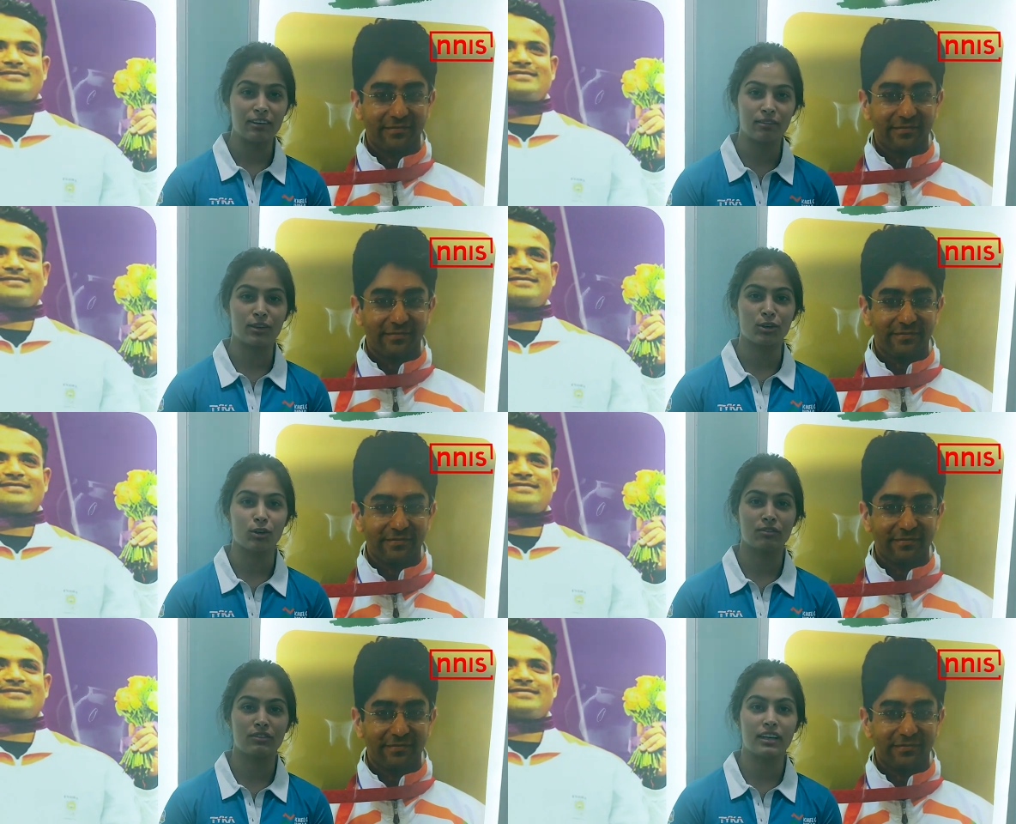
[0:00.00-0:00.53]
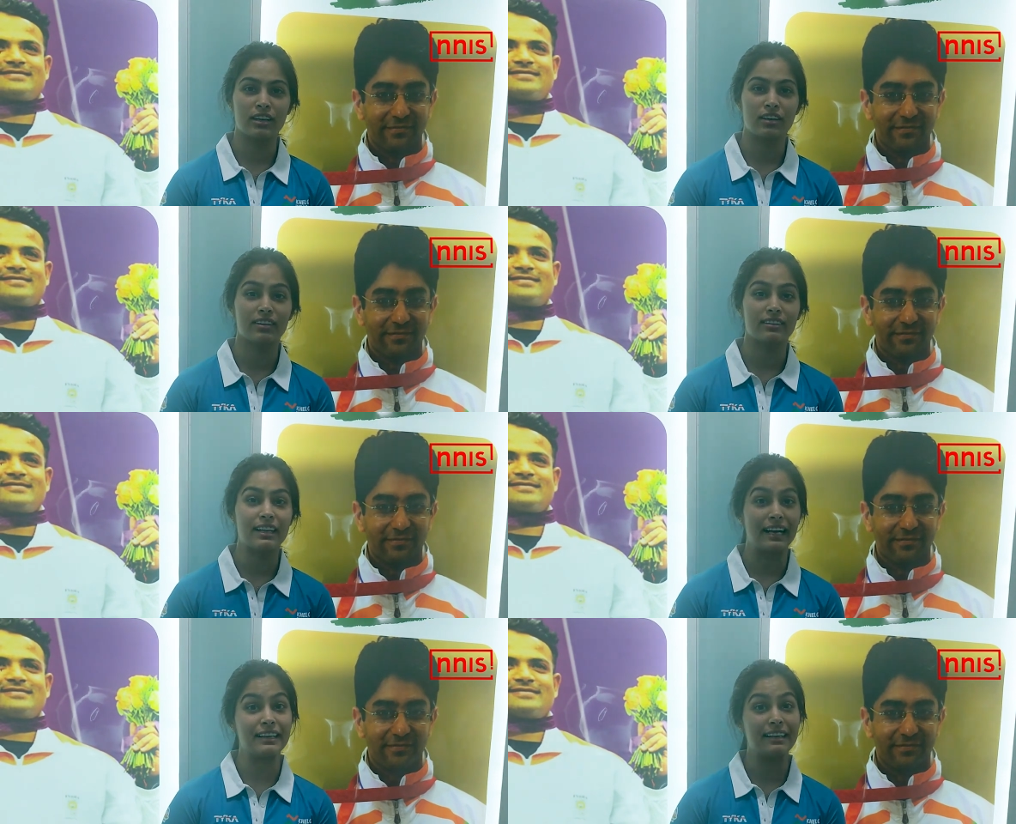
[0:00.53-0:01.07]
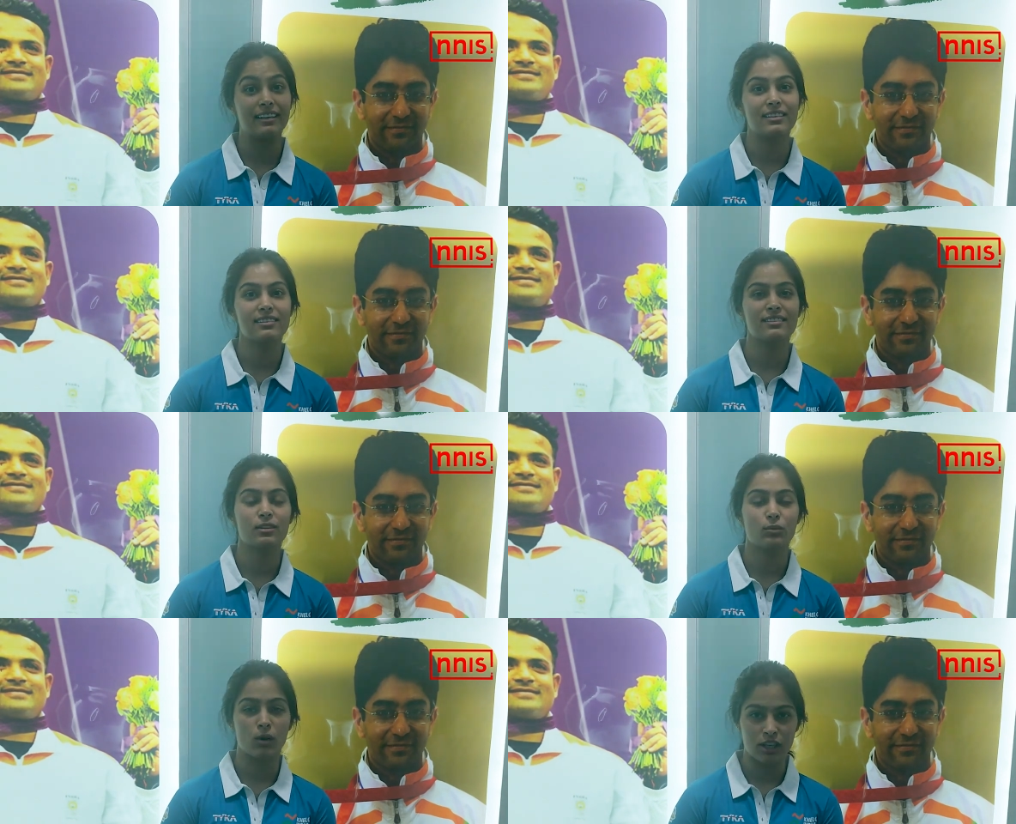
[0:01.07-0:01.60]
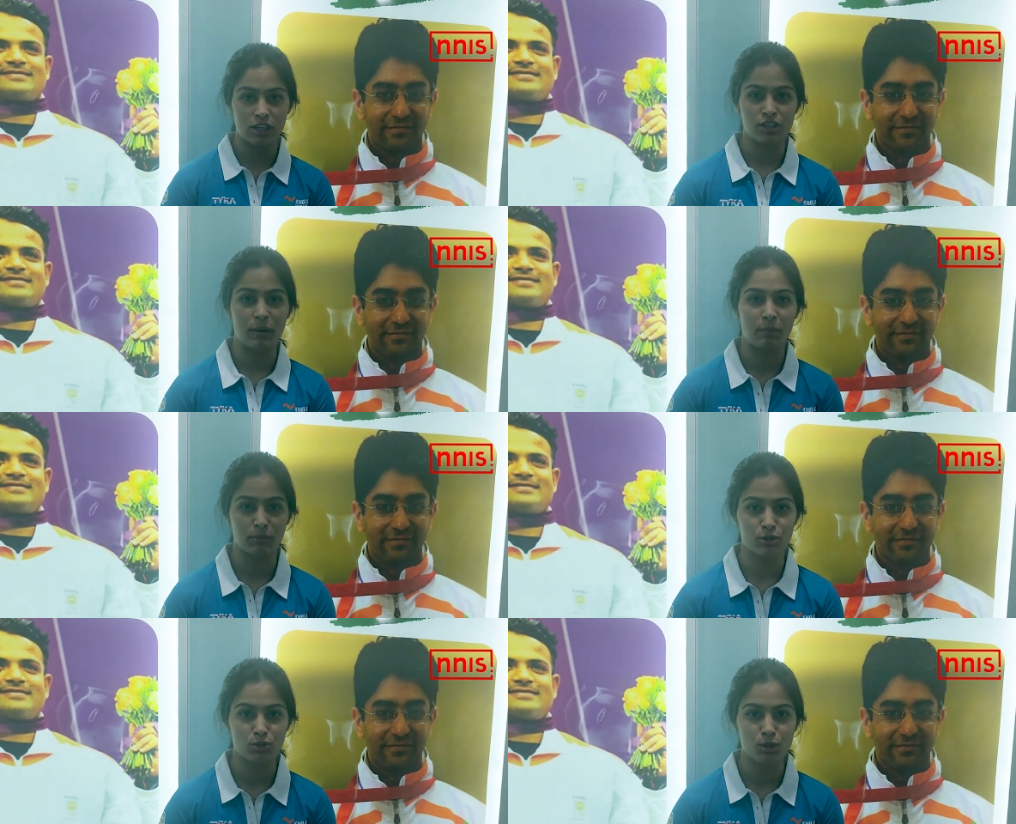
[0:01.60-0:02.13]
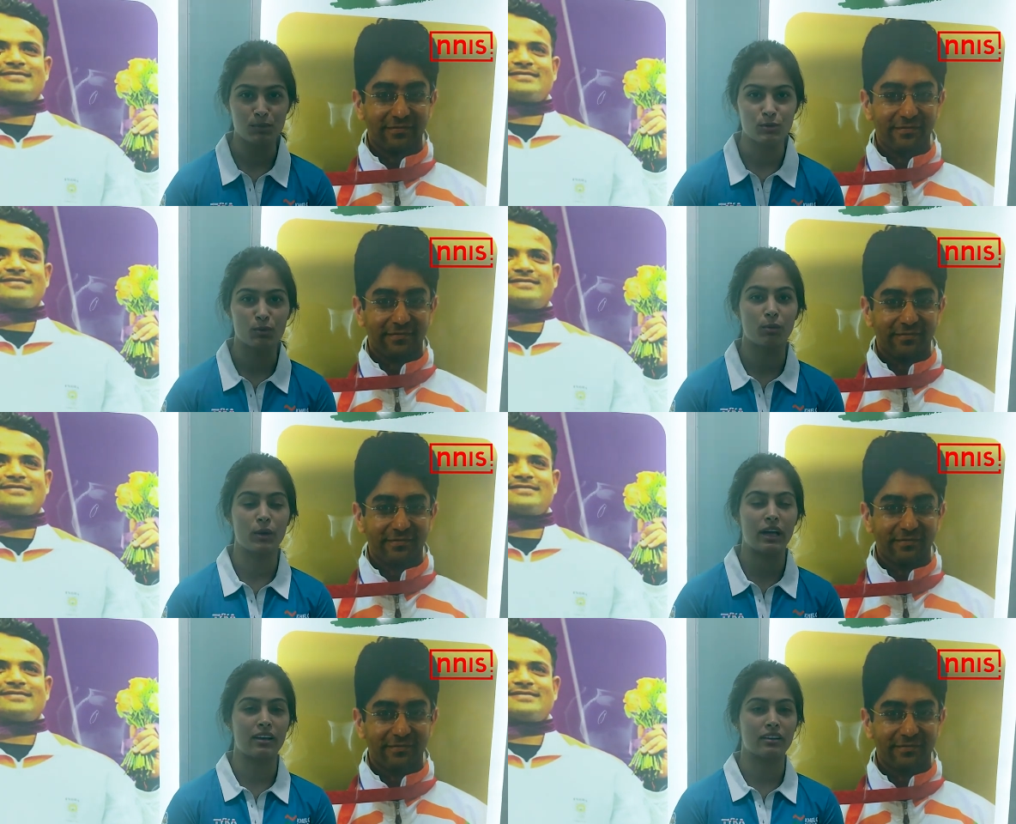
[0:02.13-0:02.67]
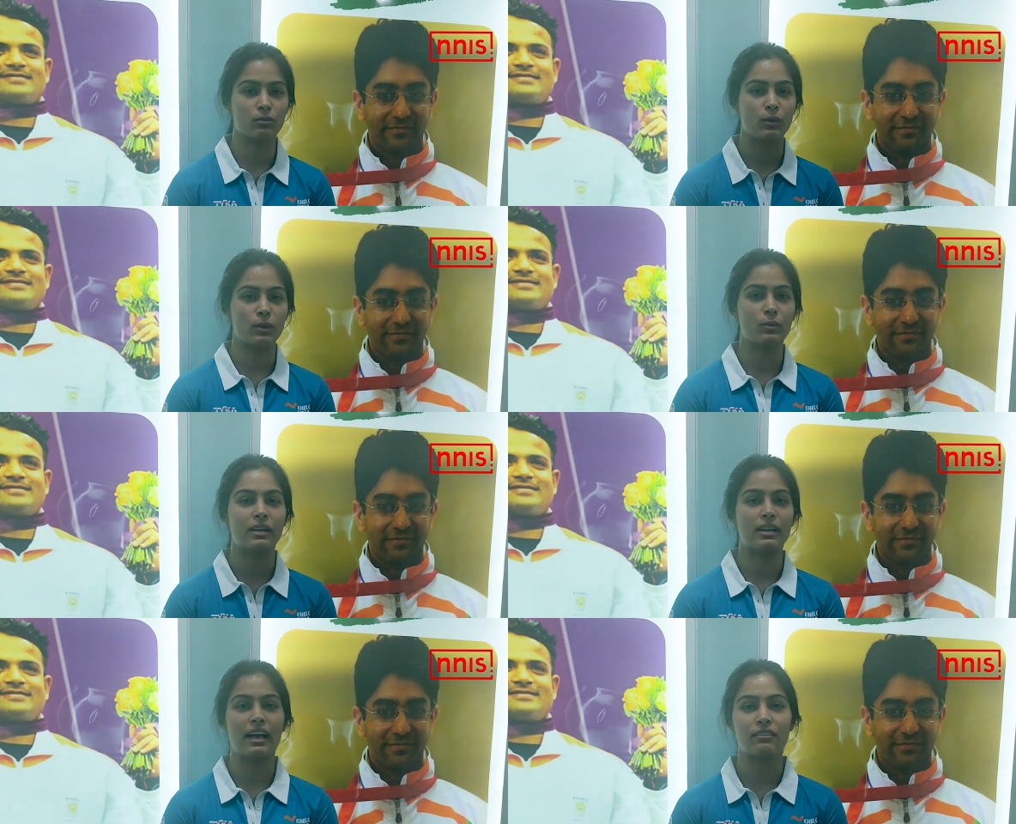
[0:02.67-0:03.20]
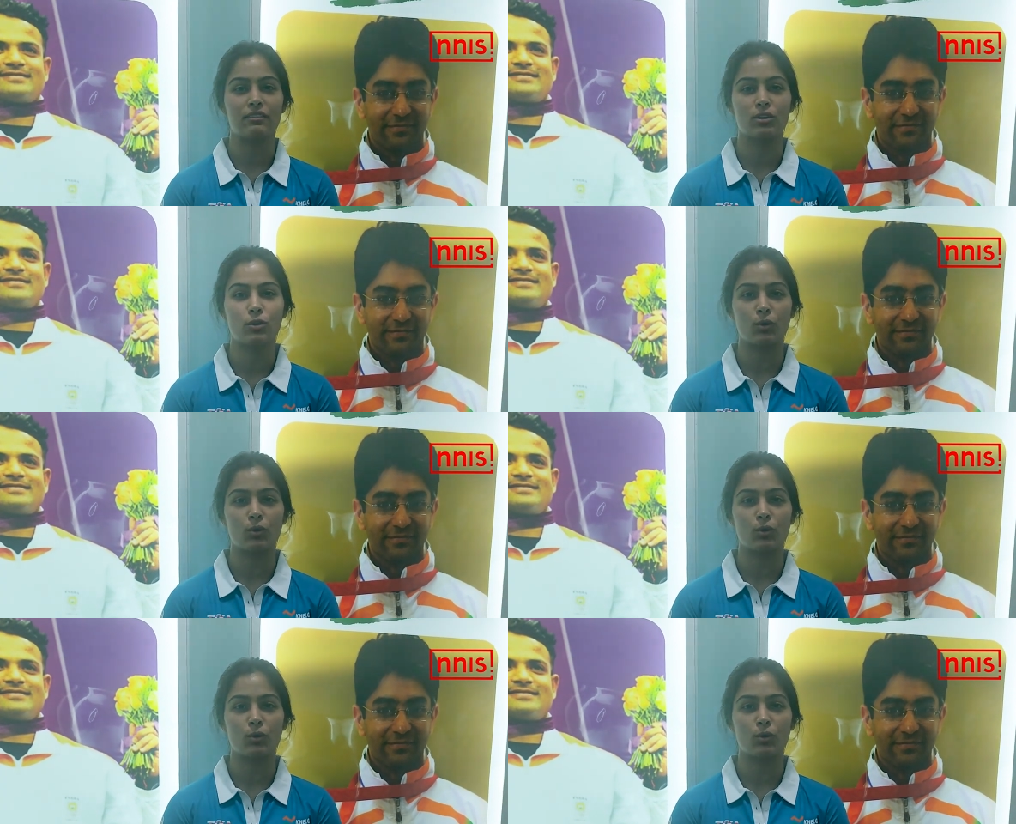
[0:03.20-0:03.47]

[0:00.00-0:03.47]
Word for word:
Speaker 1: event of the year that is the World Championships where we will have the